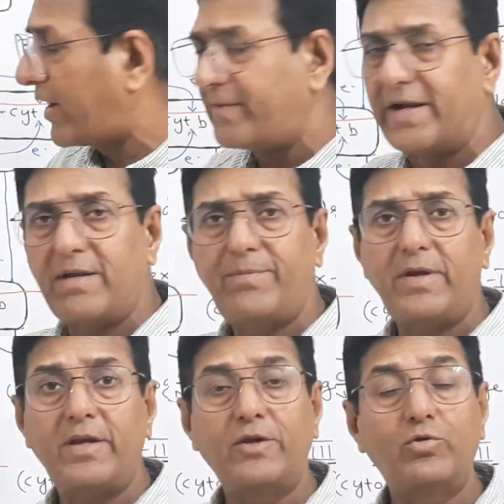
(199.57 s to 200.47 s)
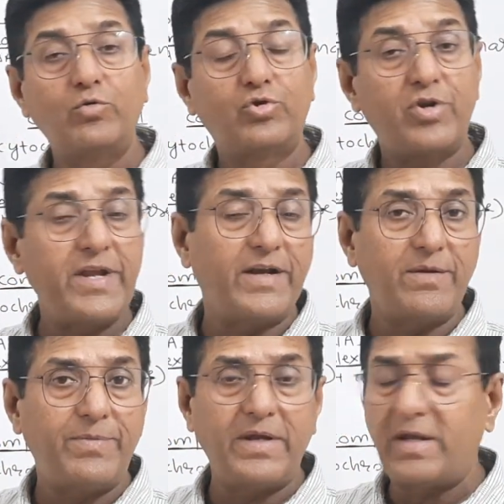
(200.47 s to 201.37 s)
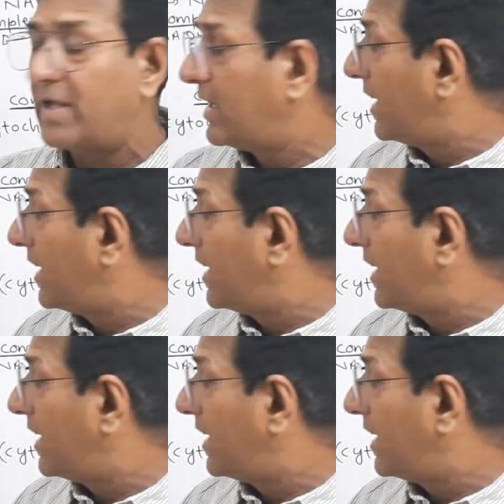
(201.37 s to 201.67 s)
ATP into 3 ATP